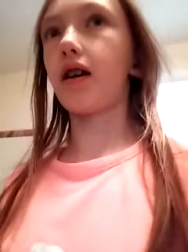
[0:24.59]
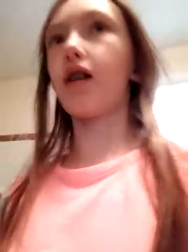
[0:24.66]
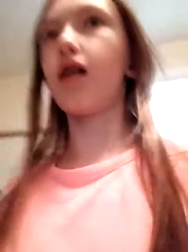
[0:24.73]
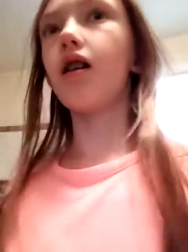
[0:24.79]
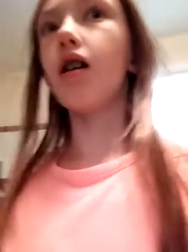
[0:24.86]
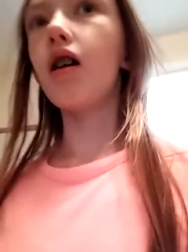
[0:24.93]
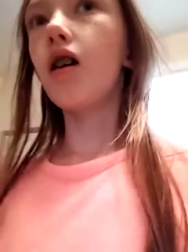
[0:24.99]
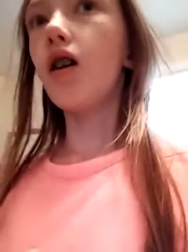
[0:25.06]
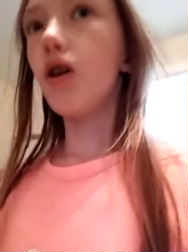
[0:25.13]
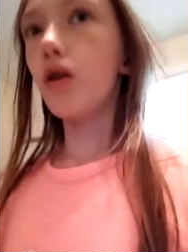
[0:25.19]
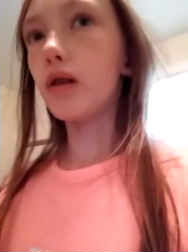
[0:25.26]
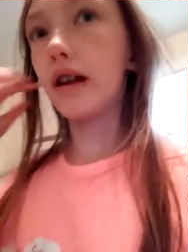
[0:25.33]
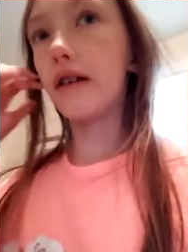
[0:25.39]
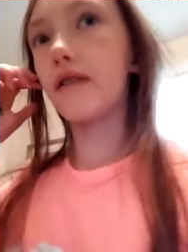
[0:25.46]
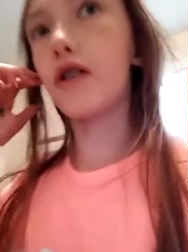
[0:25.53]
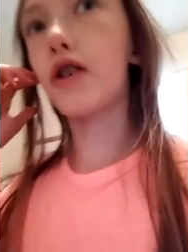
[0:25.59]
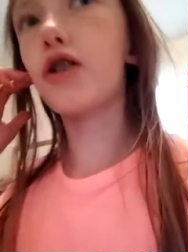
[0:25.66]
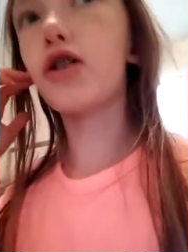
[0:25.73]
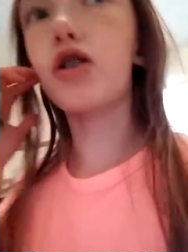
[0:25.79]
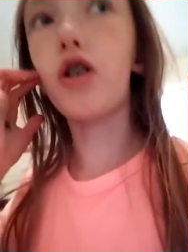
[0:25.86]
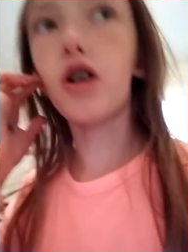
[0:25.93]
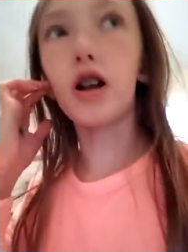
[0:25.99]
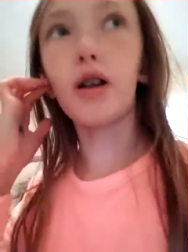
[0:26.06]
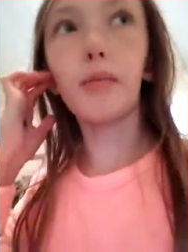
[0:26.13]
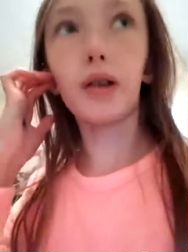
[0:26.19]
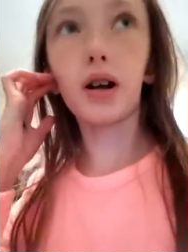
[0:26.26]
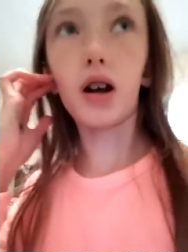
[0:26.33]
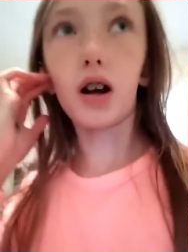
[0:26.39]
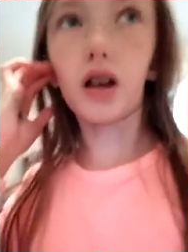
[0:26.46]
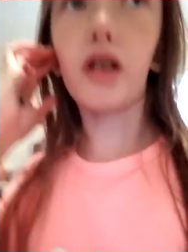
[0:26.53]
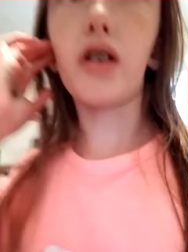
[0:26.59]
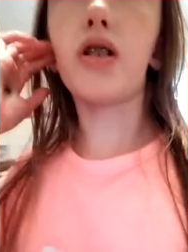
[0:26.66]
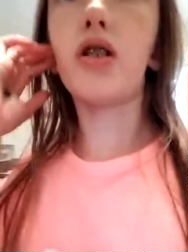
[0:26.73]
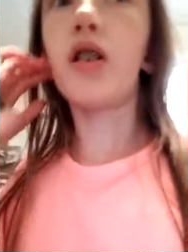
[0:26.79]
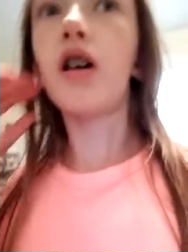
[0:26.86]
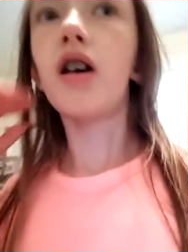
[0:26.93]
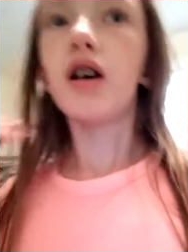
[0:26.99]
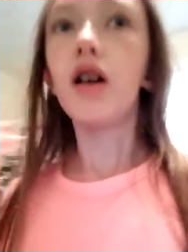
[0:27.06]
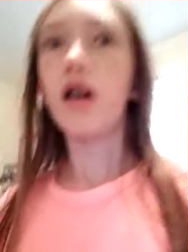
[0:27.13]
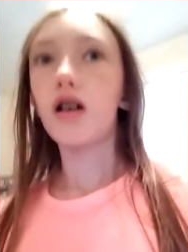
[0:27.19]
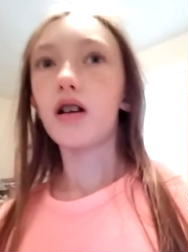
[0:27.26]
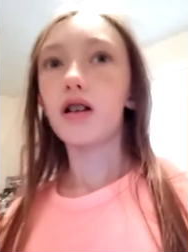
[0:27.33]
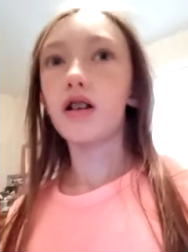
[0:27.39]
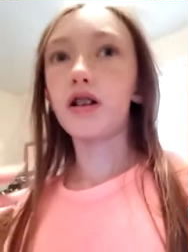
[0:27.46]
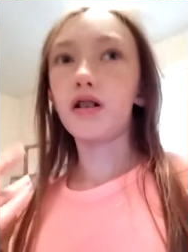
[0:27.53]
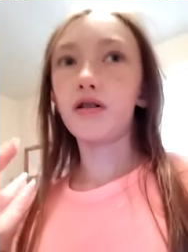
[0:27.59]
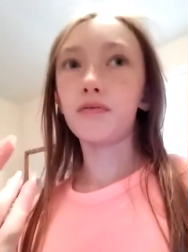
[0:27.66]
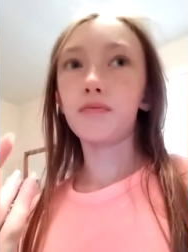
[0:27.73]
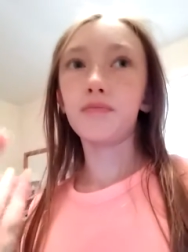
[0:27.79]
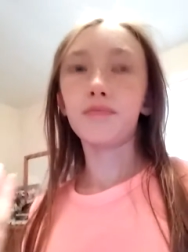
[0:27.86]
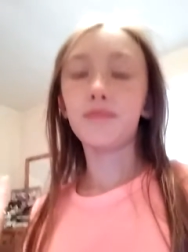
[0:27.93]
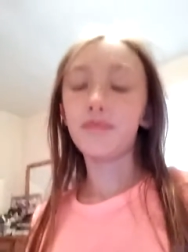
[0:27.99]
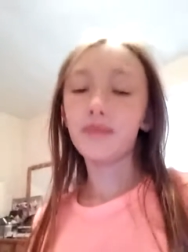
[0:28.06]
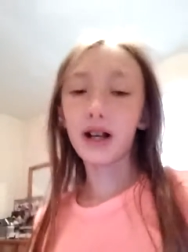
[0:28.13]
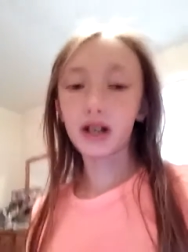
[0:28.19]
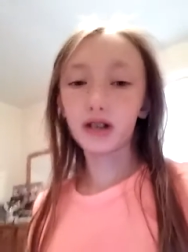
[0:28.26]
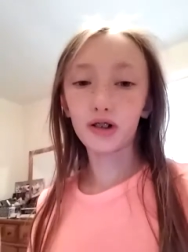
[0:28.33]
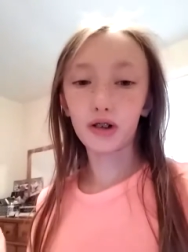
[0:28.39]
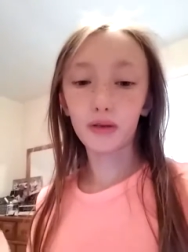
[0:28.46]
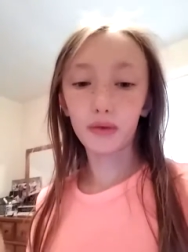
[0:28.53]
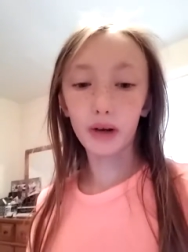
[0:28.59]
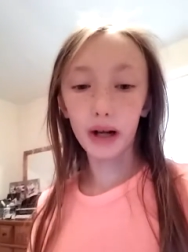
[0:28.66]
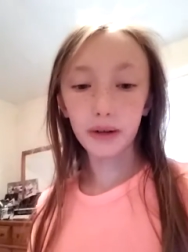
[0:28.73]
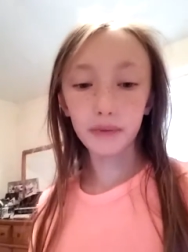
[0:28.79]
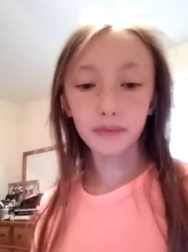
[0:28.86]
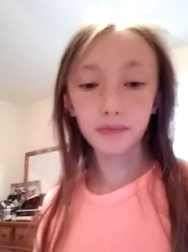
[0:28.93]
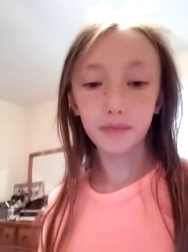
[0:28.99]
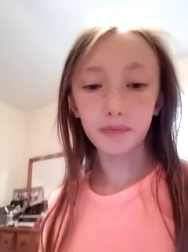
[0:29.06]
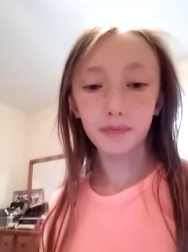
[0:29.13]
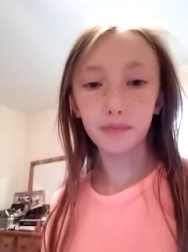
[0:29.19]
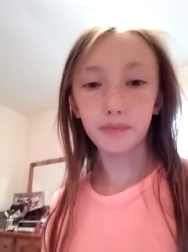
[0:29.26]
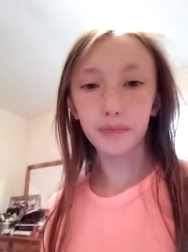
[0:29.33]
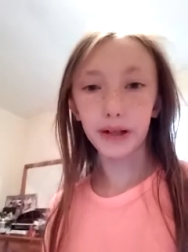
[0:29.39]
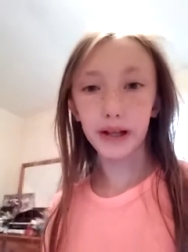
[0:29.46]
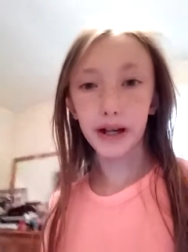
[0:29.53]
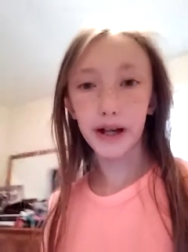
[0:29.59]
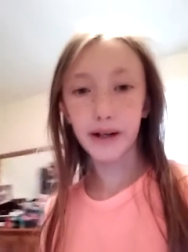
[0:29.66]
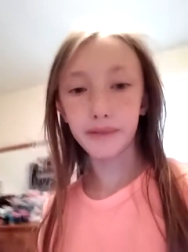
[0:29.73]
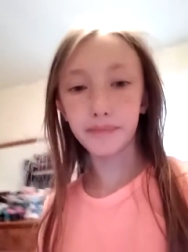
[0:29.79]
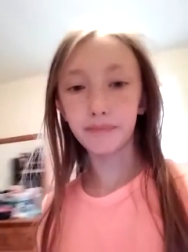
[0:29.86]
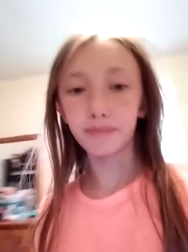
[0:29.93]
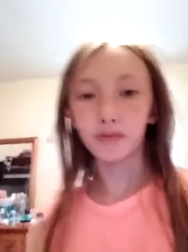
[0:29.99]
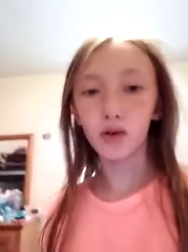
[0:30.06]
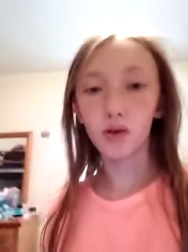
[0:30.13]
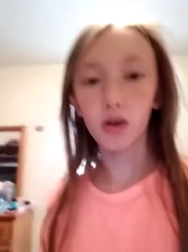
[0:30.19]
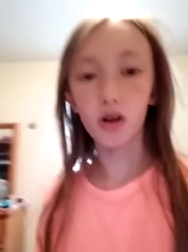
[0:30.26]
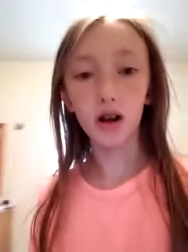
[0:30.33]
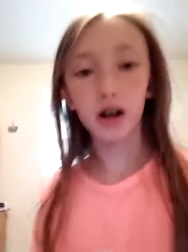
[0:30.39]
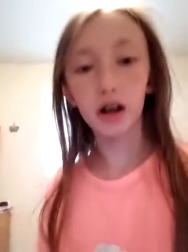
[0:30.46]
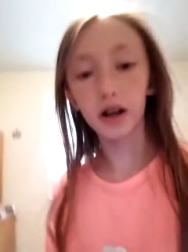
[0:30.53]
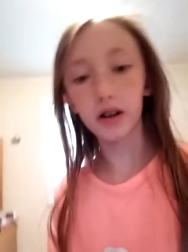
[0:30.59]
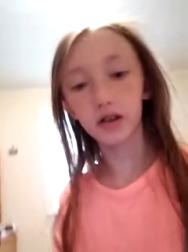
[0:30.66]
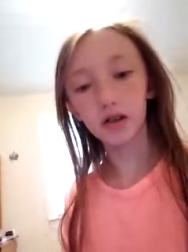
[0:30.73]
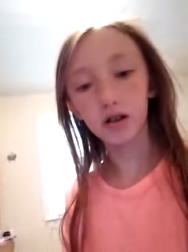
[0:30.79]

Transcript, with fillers: like when I first got it because, you know, I don't know why but yeah. Hold on,